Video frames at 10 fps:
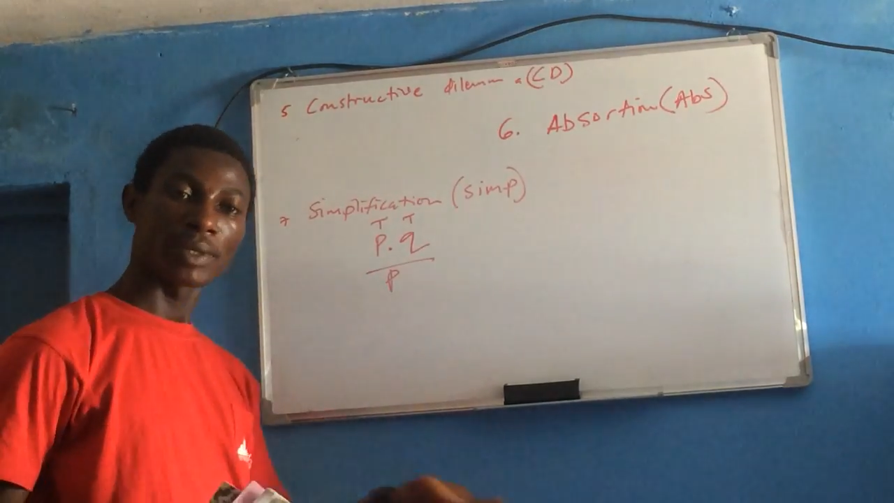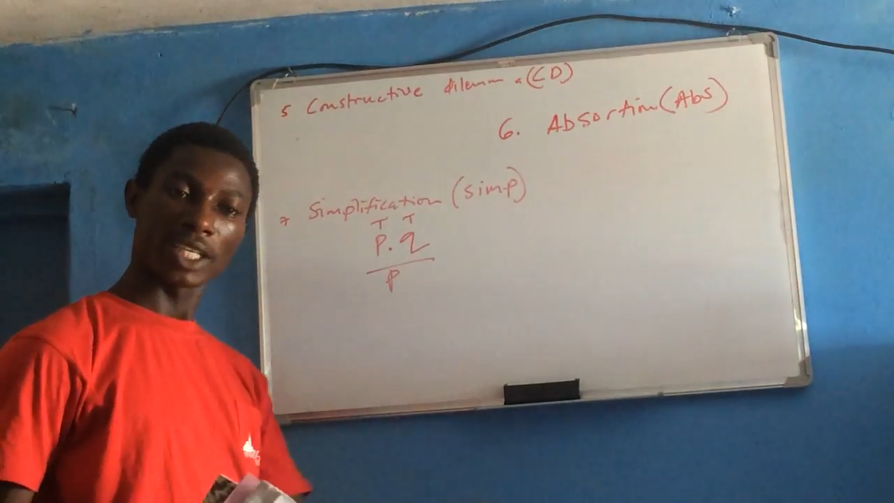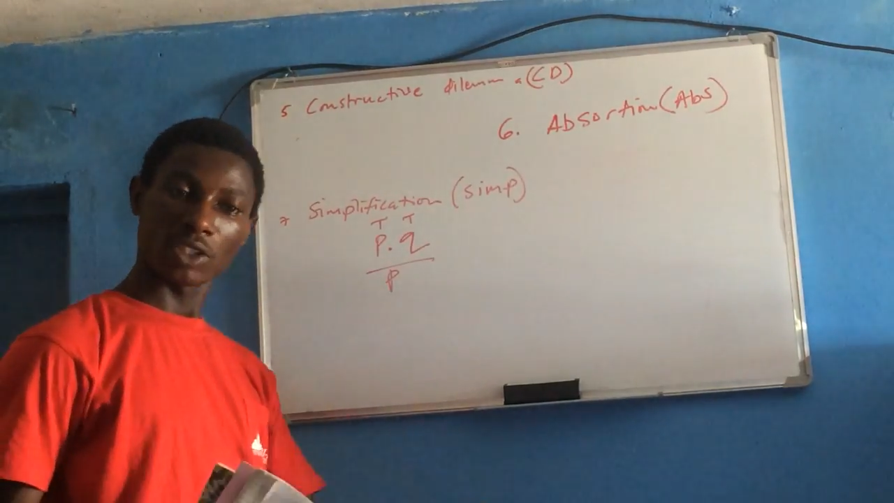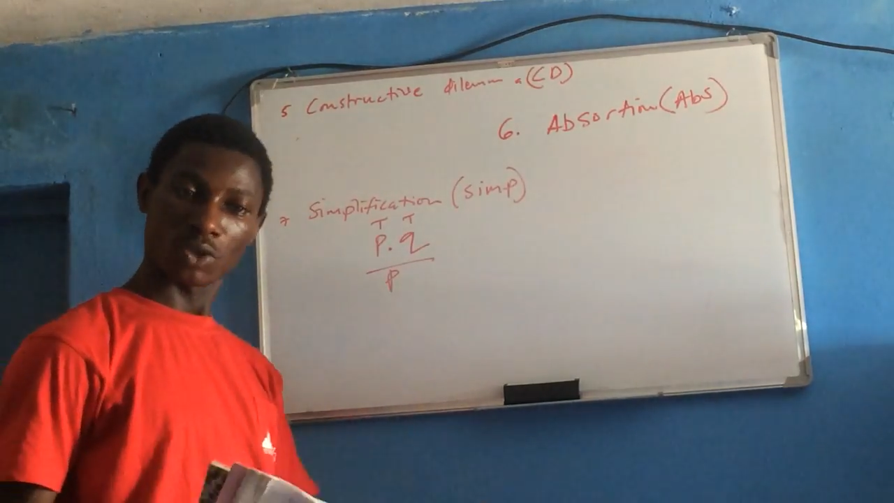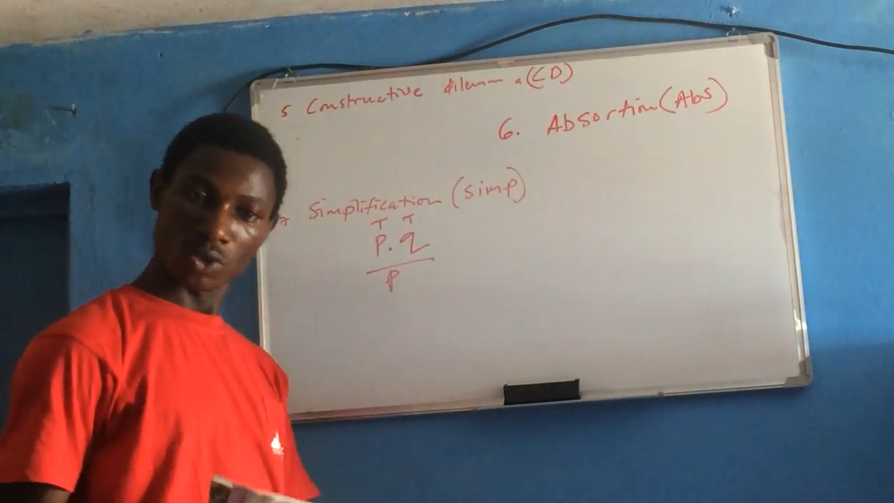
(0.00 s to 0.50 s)

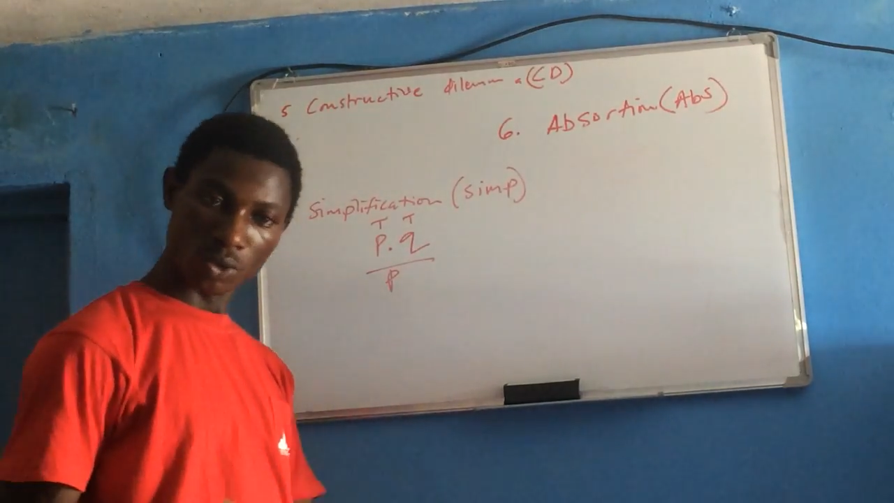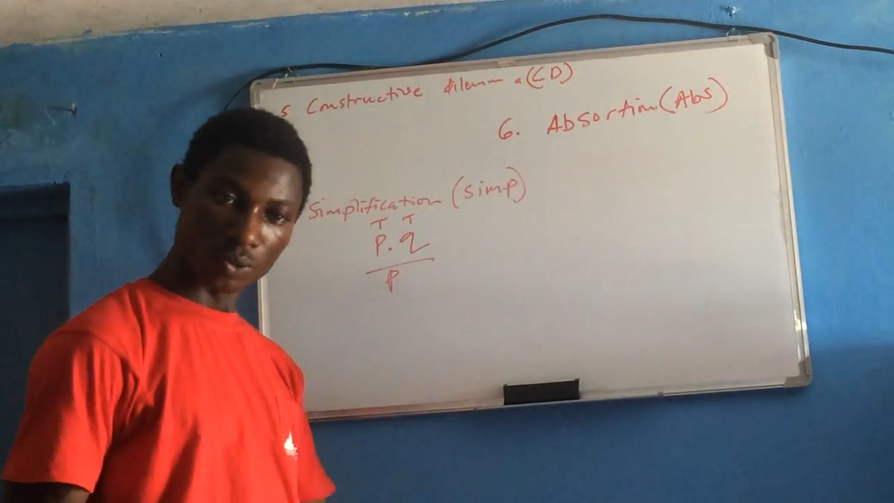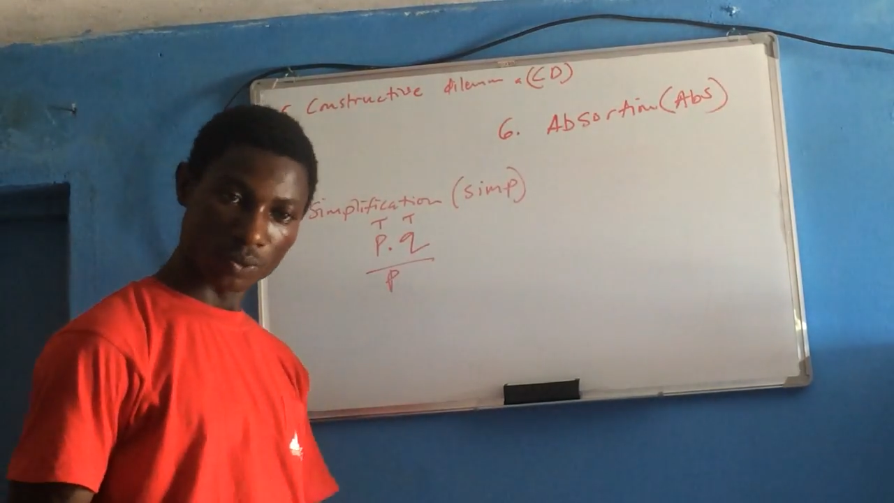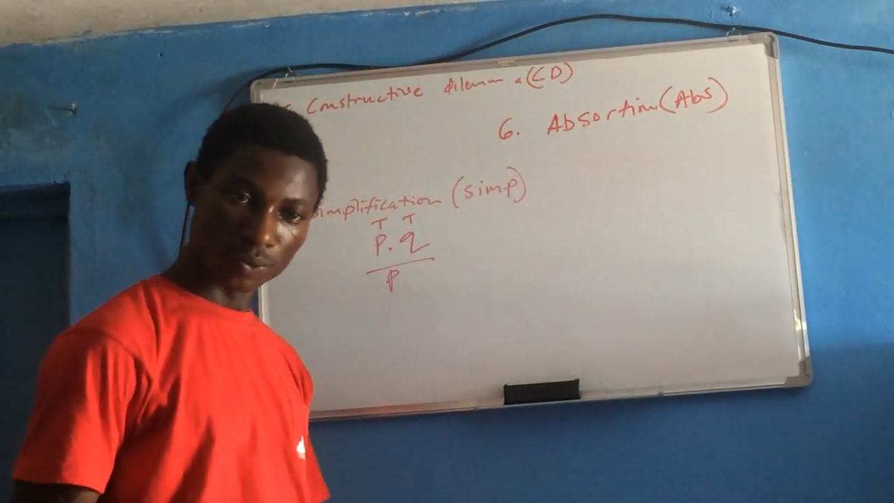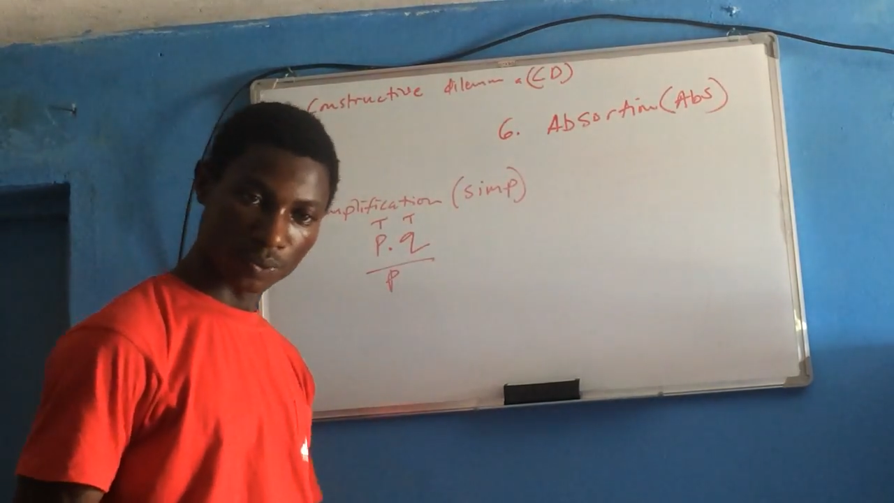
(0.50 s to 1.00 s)
P is true.
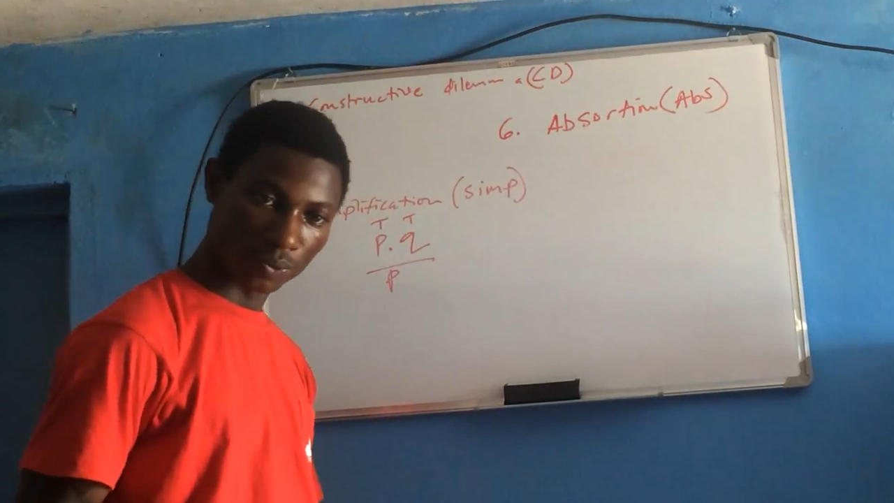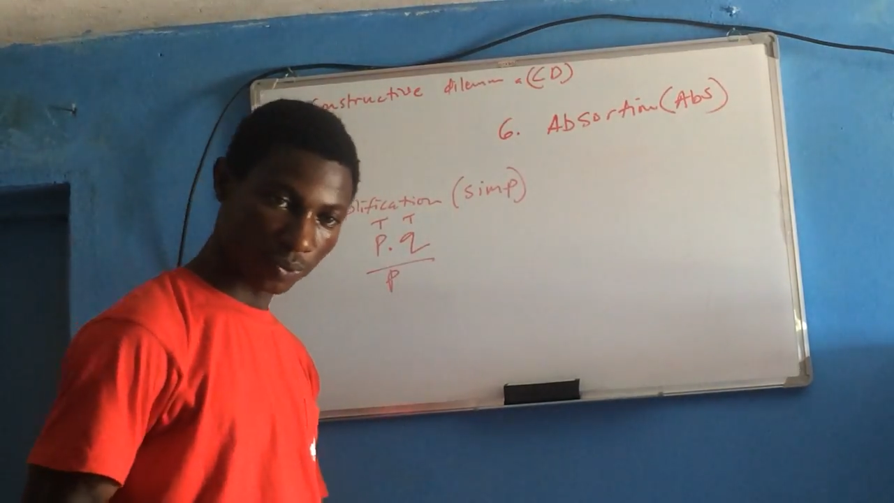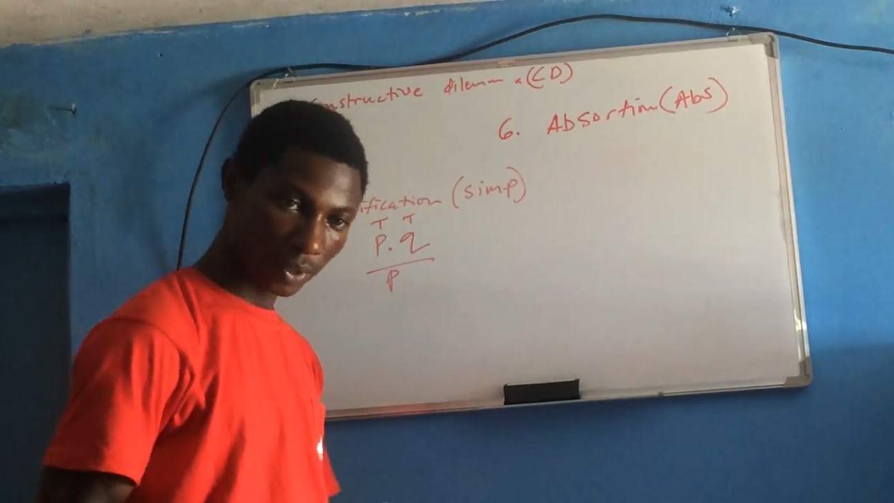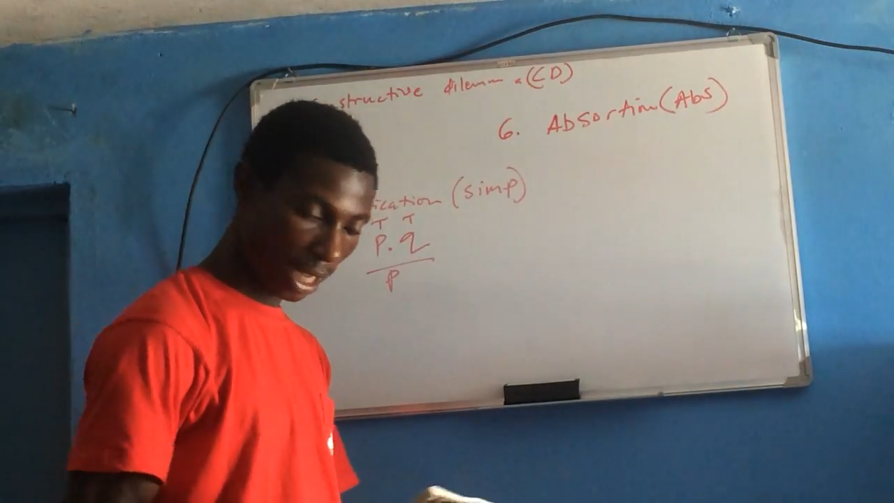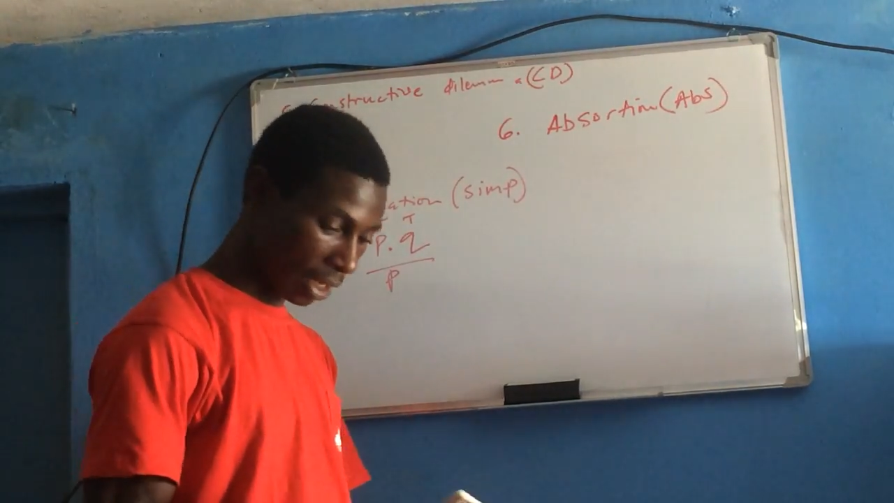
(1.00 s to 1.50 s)

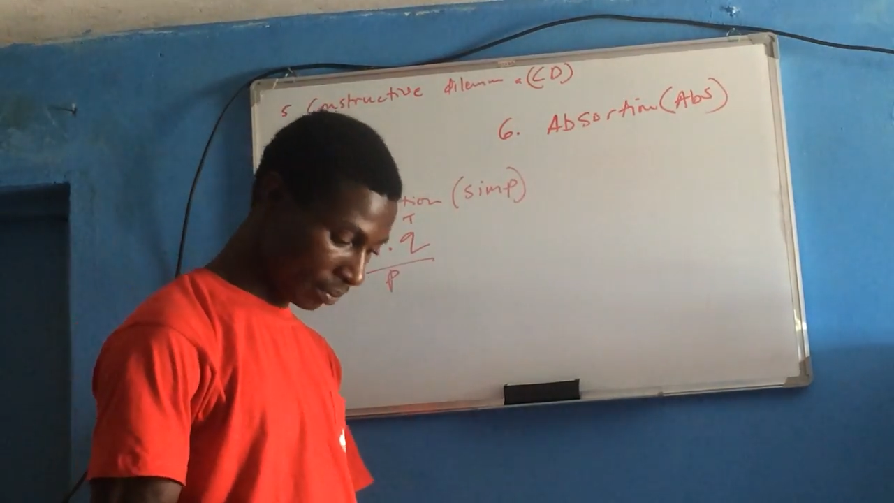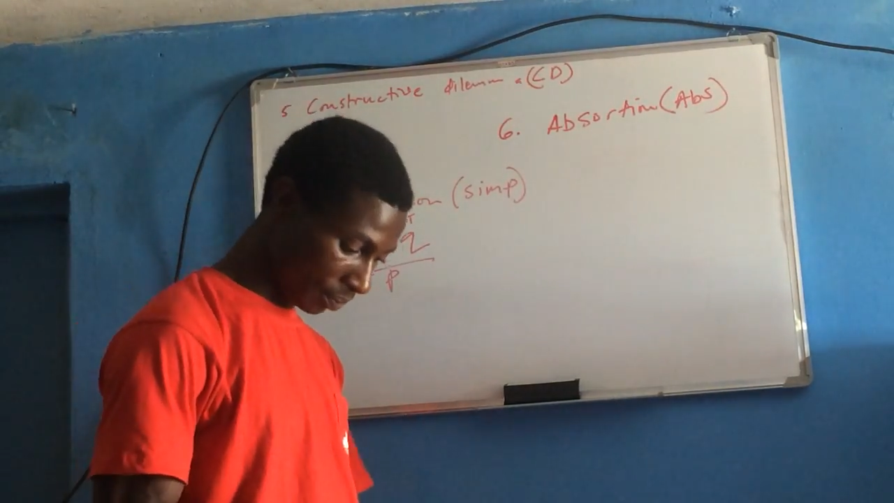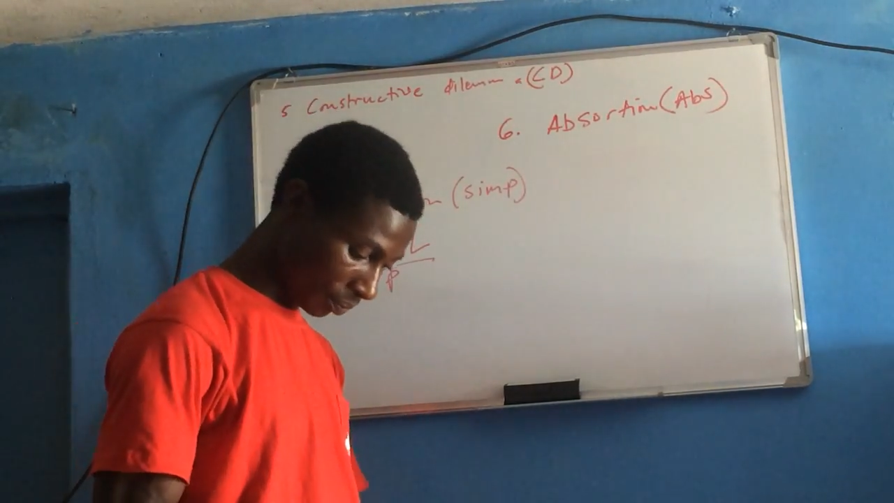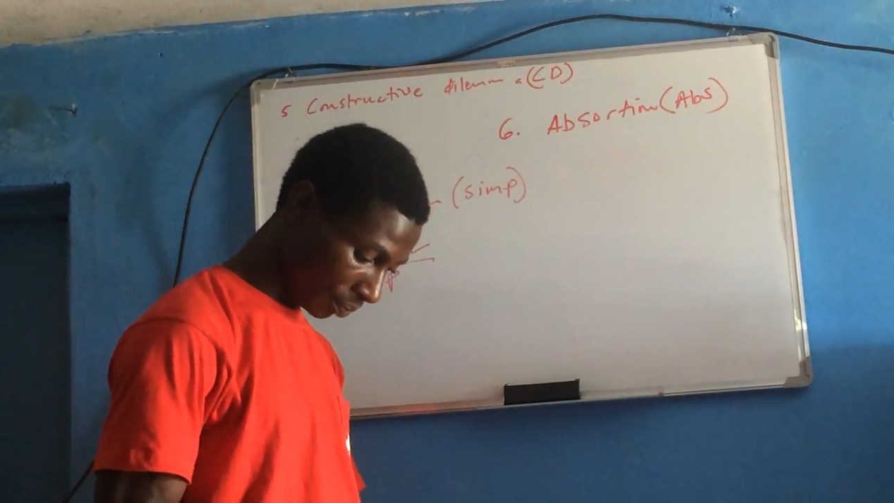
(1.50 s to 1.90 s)
Huh?